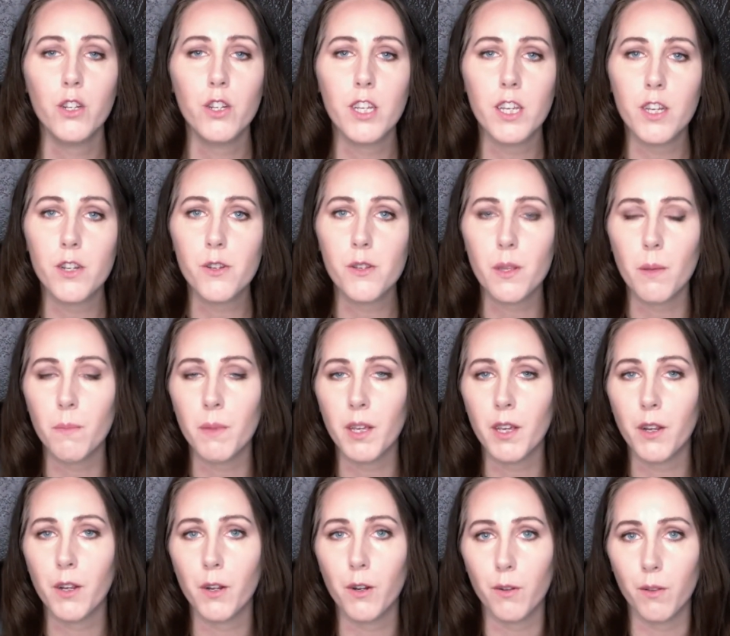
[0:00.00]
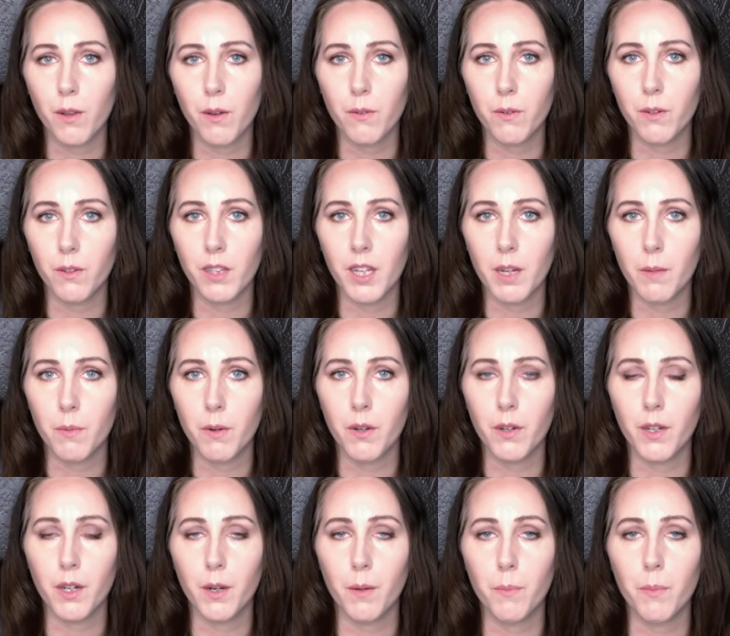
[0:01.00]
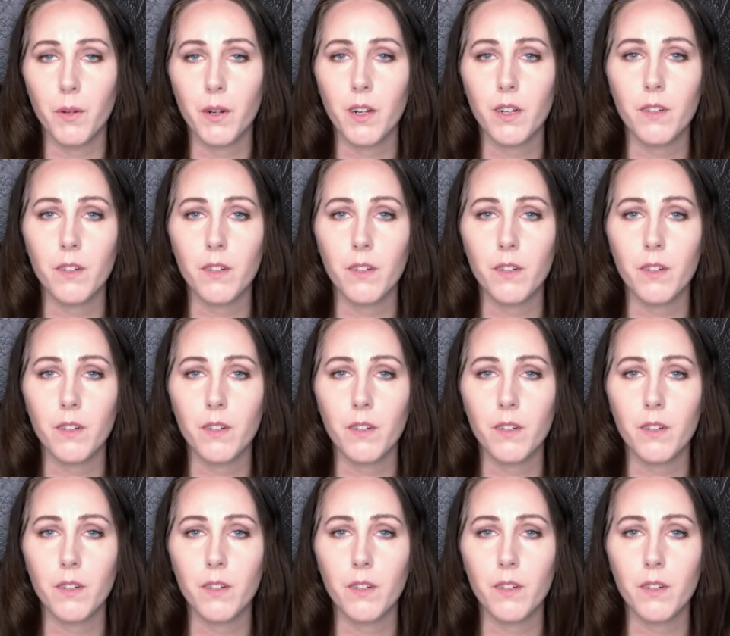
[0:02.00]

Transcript: teach something in your local neighborhood or put